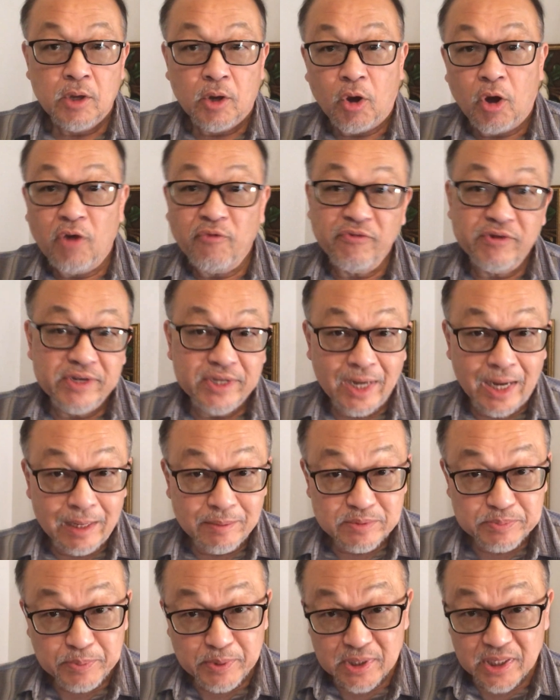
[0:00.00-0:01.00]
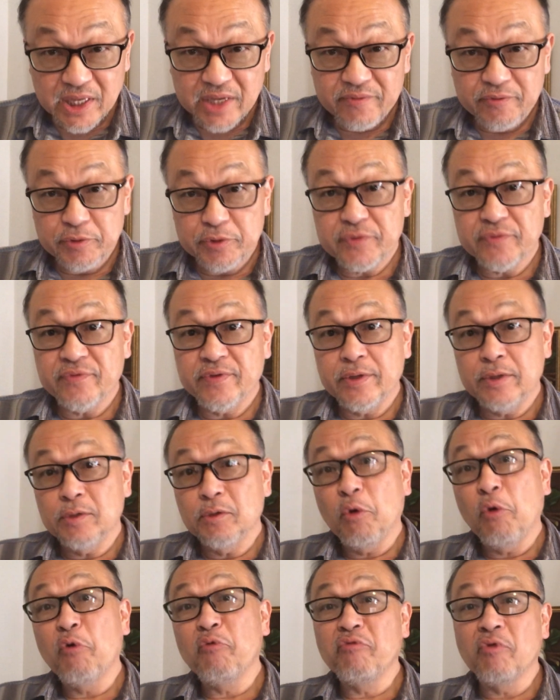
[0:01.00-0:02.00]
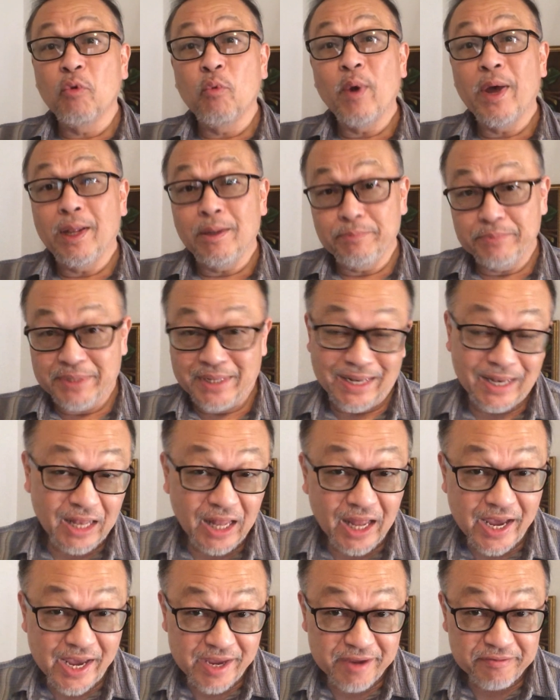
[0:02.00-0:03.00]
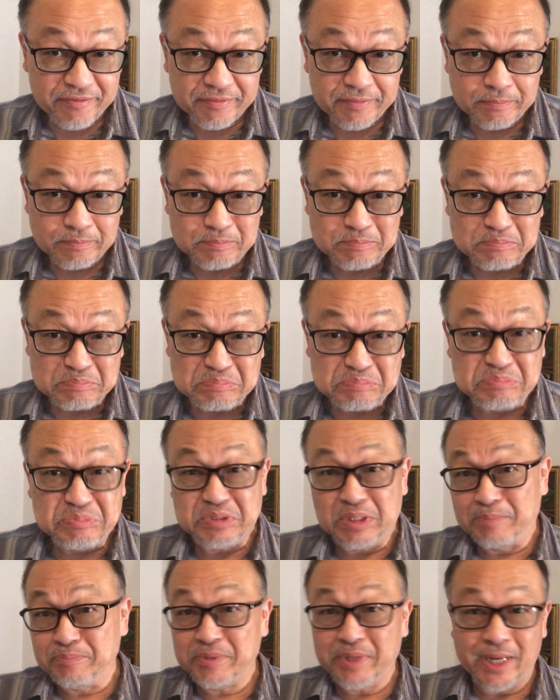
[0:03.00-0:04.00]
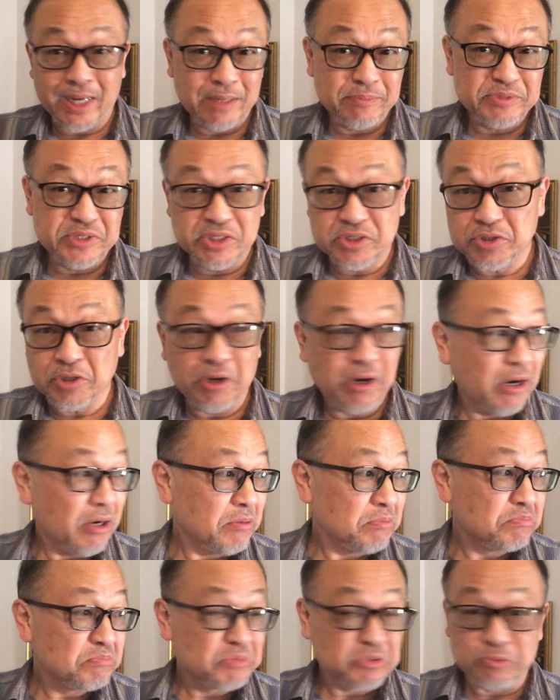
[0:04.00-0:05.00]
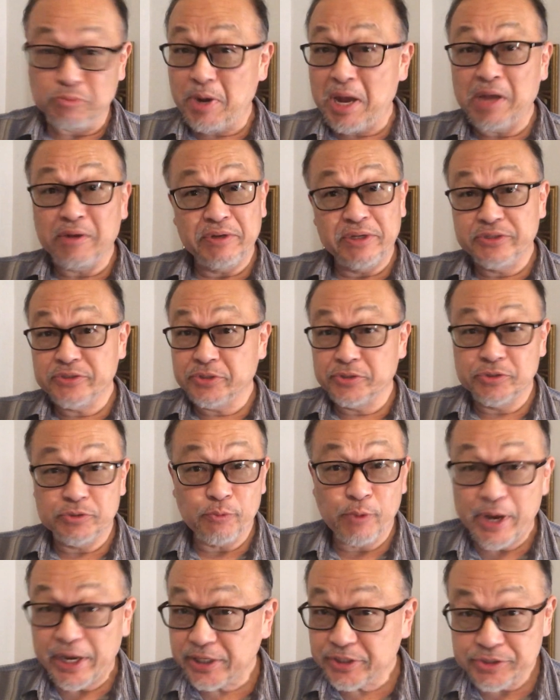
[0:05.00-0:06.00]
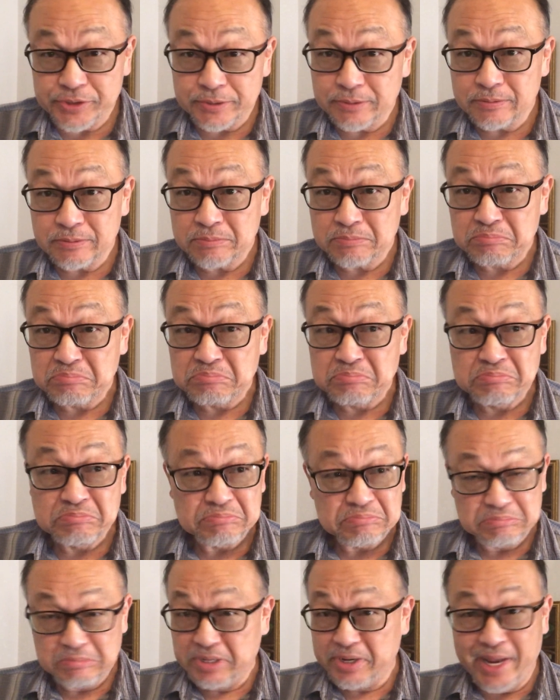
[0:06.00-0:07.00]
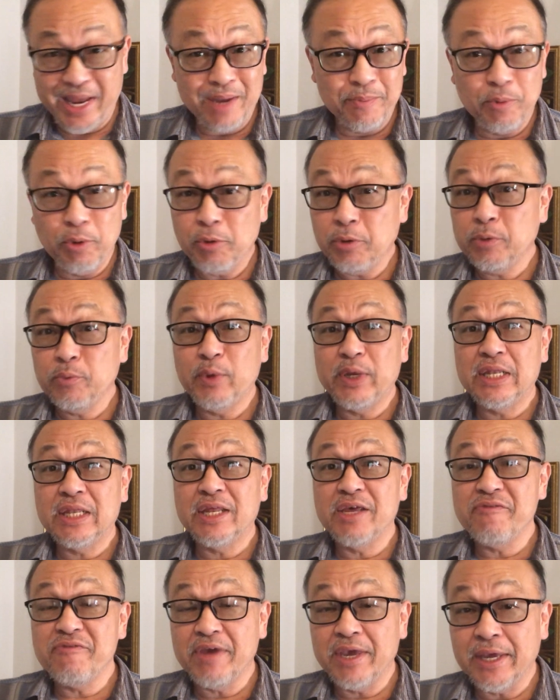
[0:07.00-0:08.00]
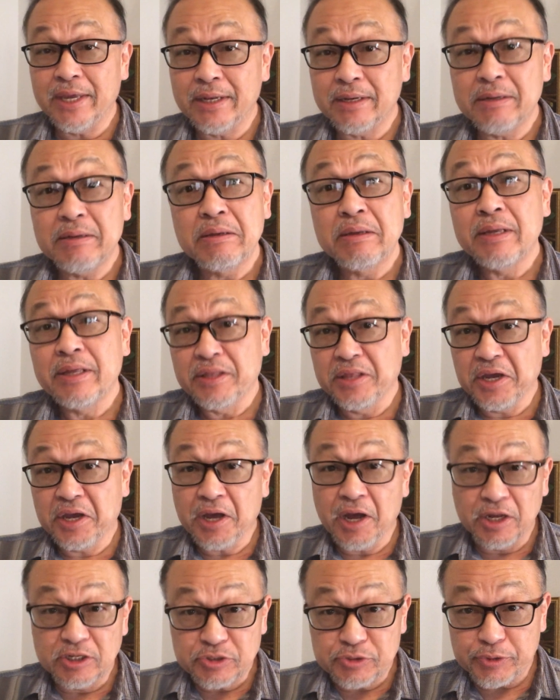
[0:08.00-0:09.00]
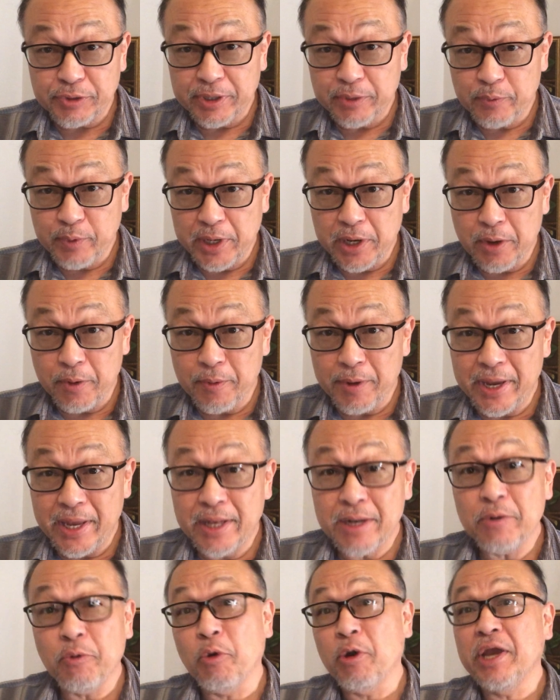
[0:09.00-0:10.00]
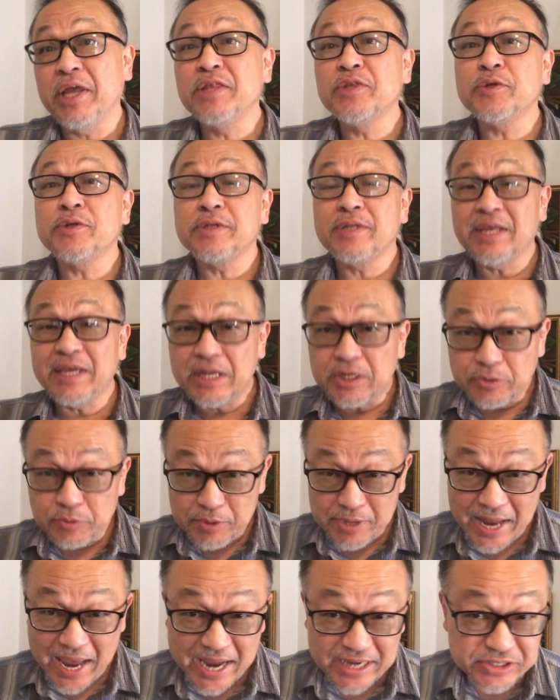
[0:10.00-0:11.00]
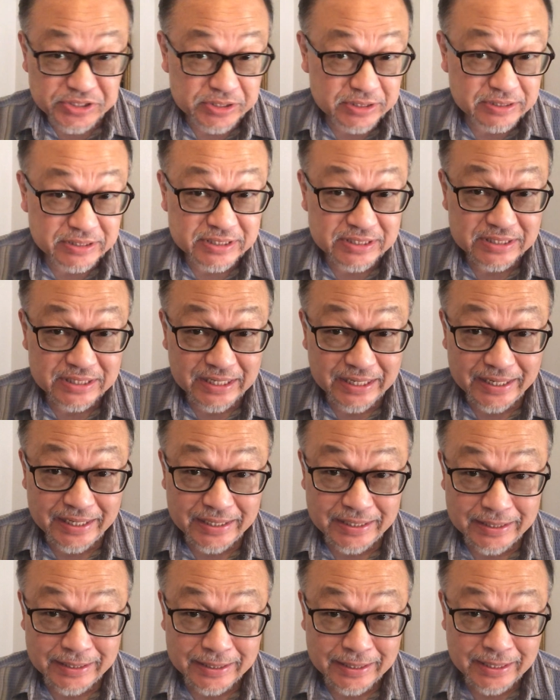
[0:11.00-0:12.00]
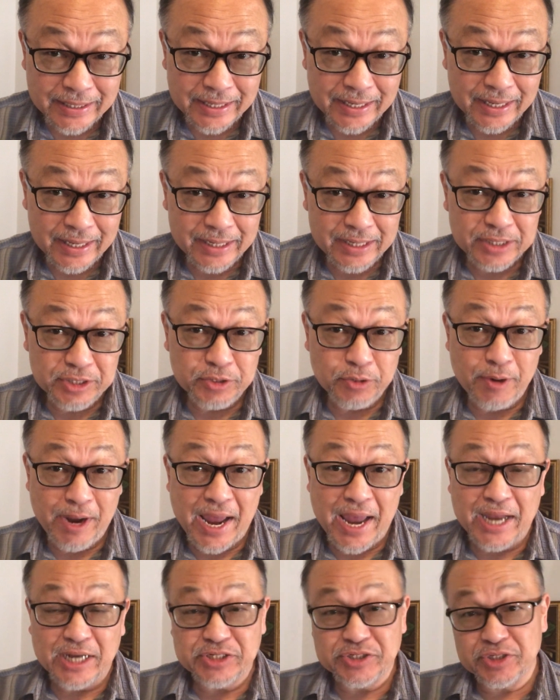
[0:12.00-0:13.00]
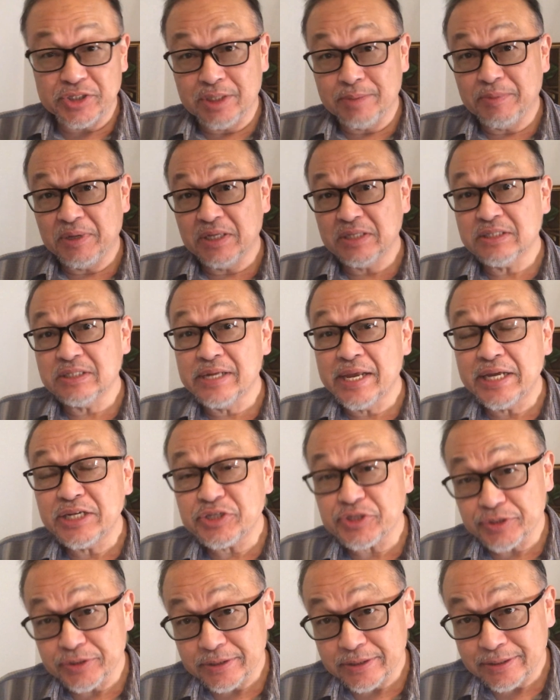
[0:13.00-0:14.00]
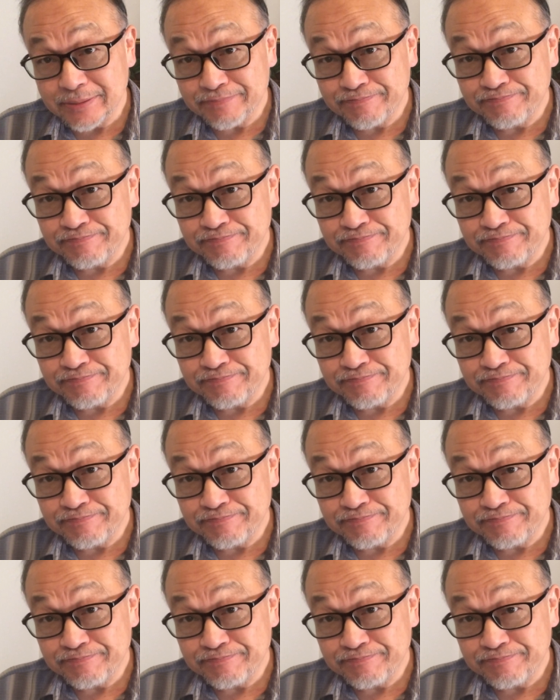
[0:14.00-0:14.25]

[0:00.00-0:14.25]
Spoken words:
Oftentimes, believers feel overwhelmed in life. Sometimes it's our surrounding situation, the neighborhood we live in, the country we are in, or the international scene and interaction amongst nations.